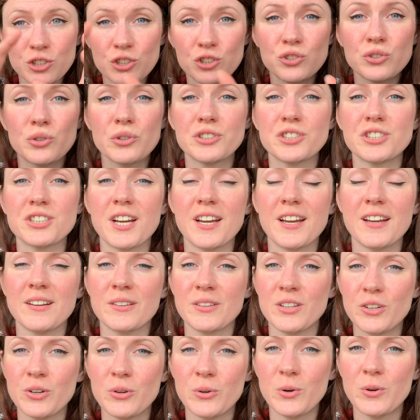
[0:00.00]
structure
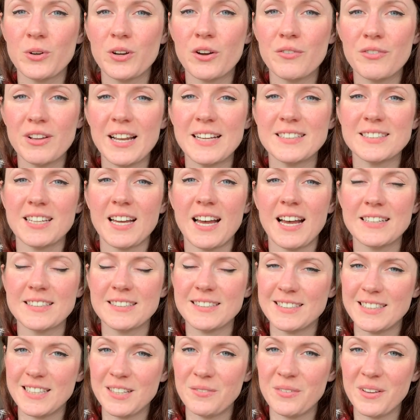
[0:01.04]
your cover letter and
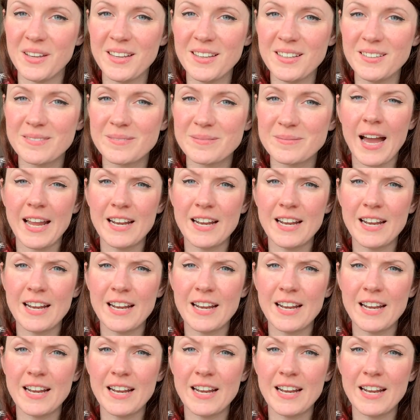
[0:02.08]
CV.